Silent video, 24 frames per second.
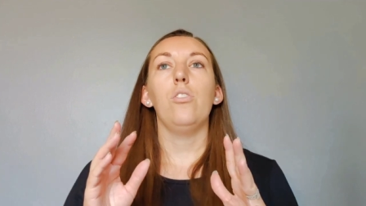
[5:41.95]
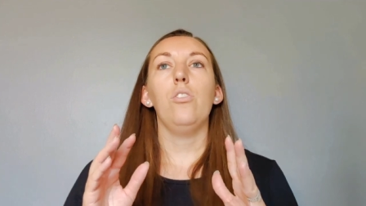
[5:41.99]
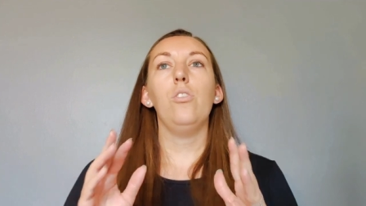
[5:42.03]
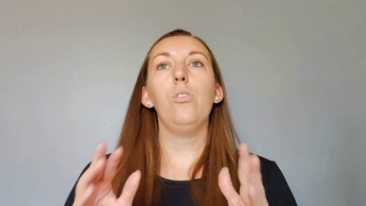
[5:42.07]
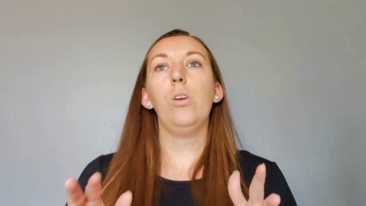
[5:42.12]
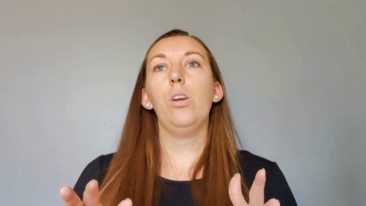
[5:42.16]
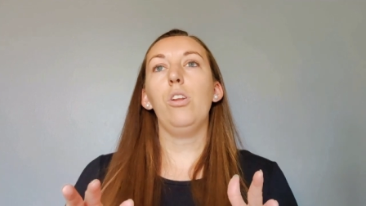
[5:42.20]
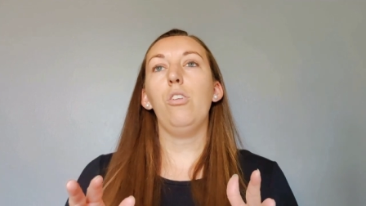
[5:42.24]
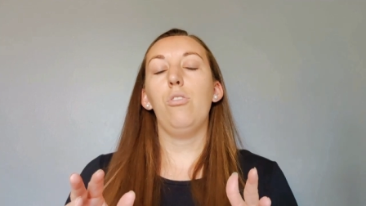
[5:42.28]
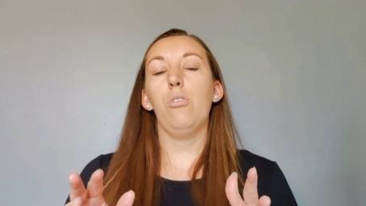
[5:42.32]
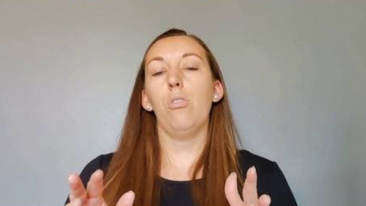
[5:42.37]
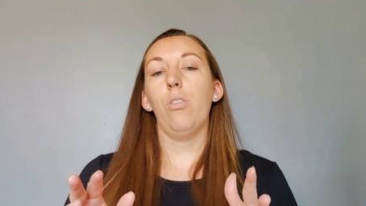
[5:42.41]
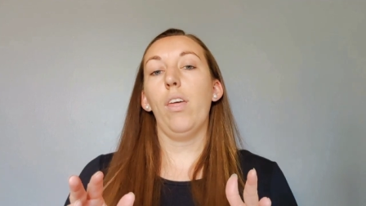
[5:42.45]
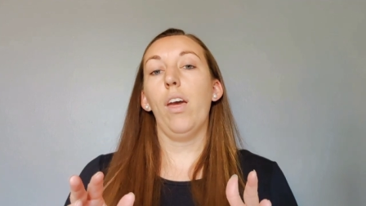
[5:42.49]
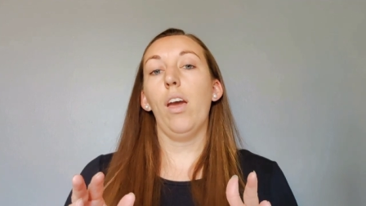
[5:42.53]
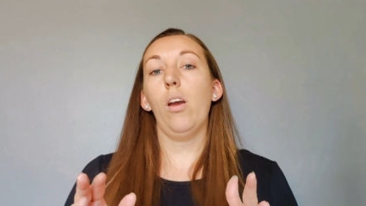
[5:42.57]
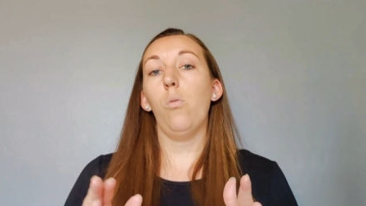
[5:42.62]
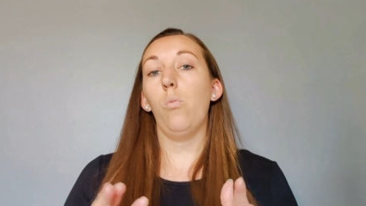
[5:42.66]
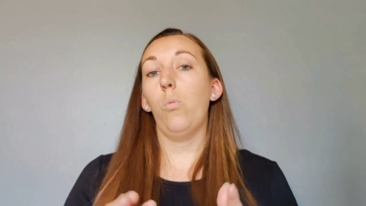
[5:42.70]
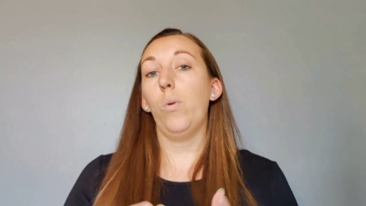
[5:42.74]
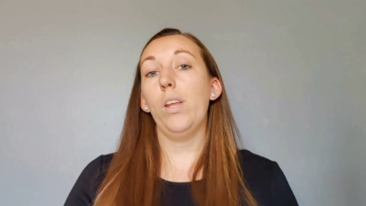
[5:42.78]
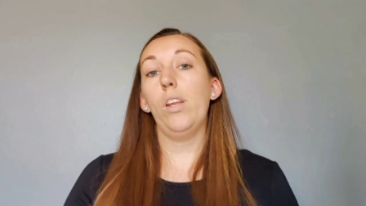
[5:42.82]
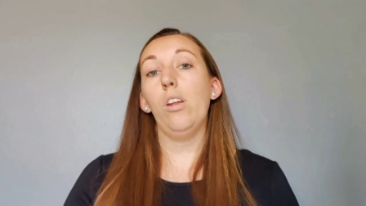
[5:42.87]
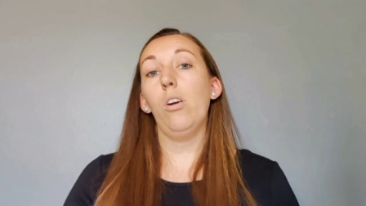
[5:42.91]
You can do
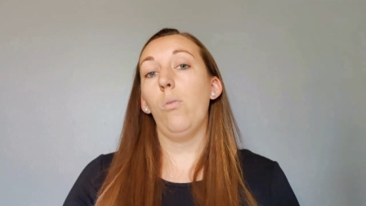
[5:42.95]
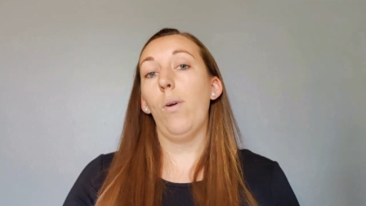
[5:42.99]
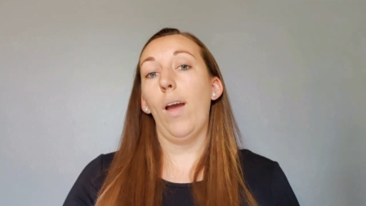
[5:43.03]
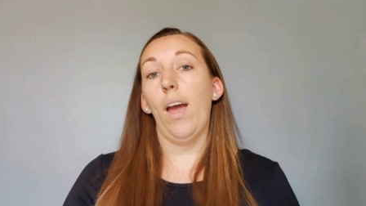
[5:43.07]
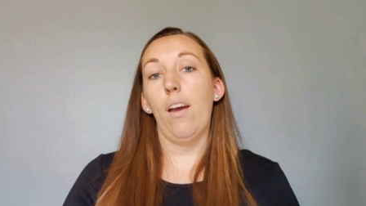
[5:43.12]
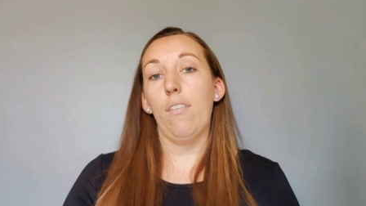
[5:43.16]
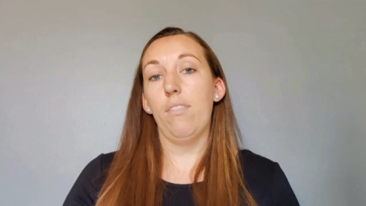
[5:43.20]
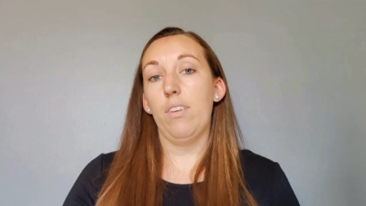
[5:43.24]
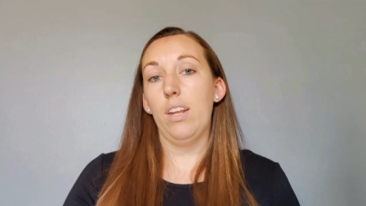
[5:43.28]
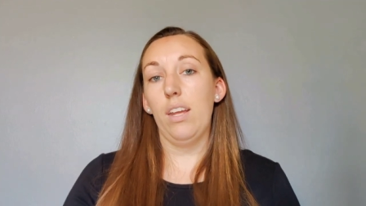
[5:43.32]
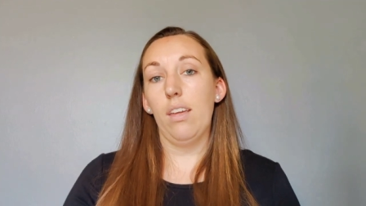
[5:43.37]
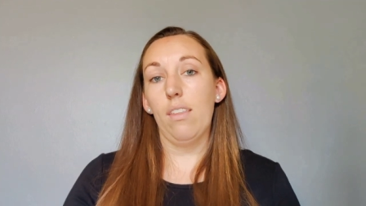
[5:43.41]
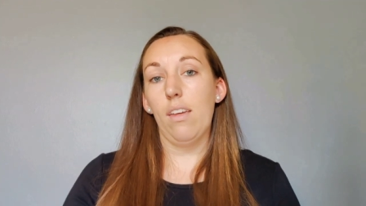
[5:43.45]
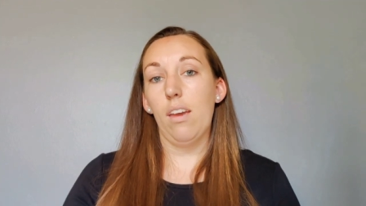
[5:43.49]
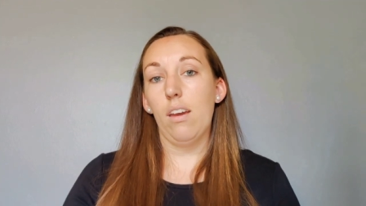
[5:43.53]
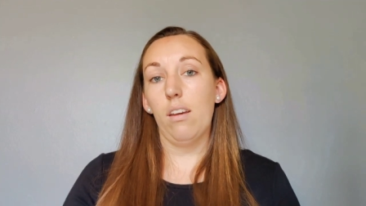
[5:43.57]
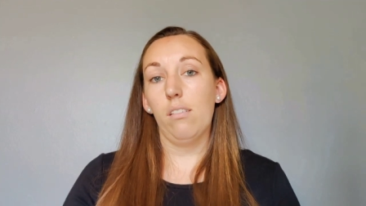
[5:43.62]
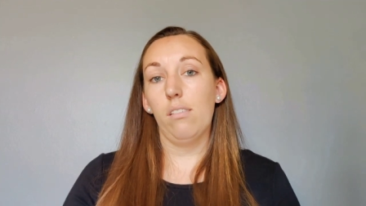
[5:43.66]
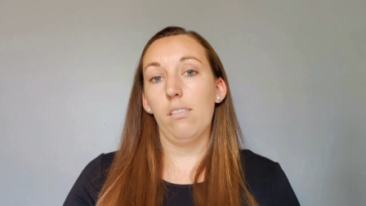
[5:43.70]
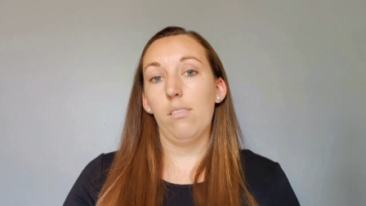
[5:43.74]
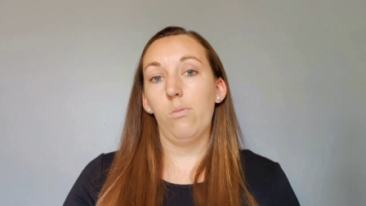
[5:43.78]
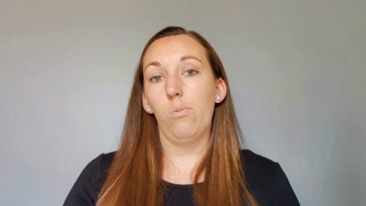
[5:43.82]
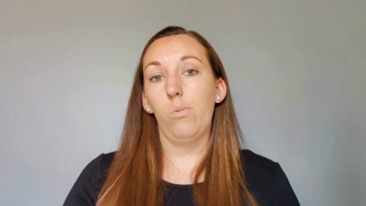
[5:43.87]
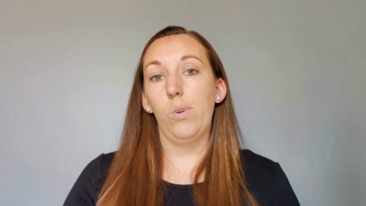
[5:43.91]
that. We don't have any of that